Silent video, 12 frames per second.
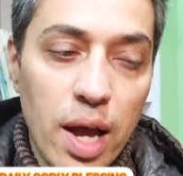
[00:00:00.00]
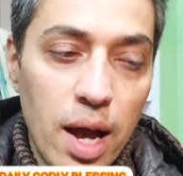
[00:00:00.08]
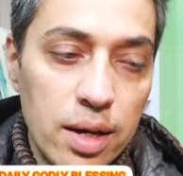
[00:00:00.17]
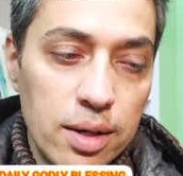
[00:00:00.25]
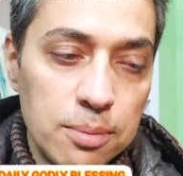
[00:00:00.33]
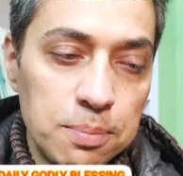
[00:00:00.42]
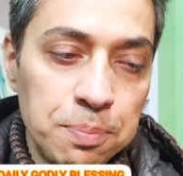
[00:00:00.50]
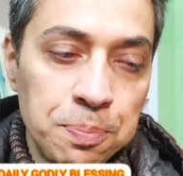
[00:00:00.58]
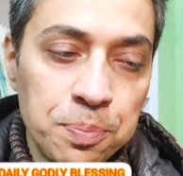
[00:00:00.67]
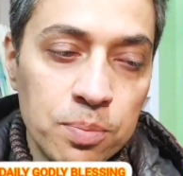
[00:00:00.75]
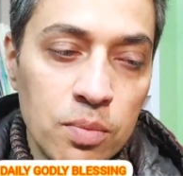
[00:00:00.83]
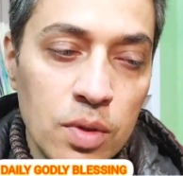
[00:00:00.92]
we had.
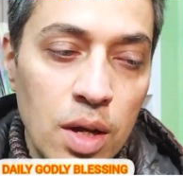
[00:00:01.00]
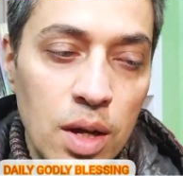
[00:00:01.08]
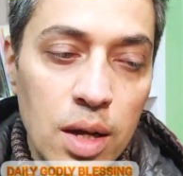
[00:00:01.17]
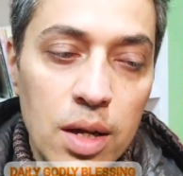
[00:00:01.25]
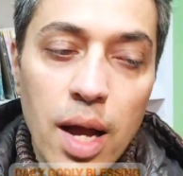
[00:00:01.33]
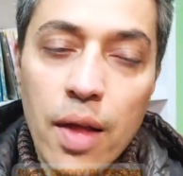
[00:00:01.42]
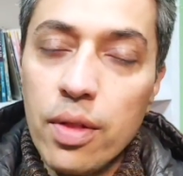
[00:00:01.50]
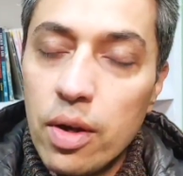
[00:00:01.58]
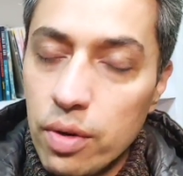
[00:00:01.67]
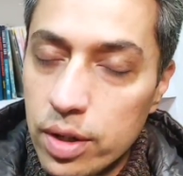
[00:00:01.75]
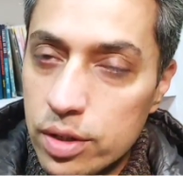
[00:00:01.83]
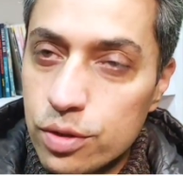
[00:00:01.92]
And there
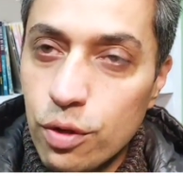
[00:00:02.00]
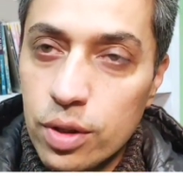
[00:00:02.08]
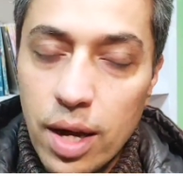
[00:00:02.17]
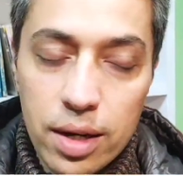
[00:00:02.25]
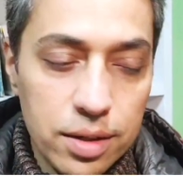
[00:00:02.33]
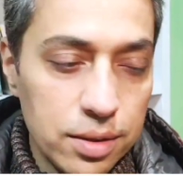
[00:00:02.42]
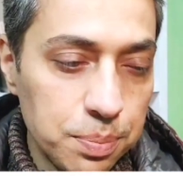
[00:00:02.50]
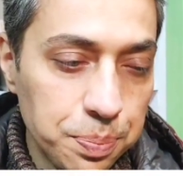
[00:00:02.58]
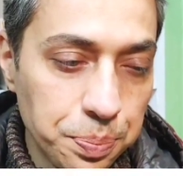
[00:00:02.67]
are reasons for that,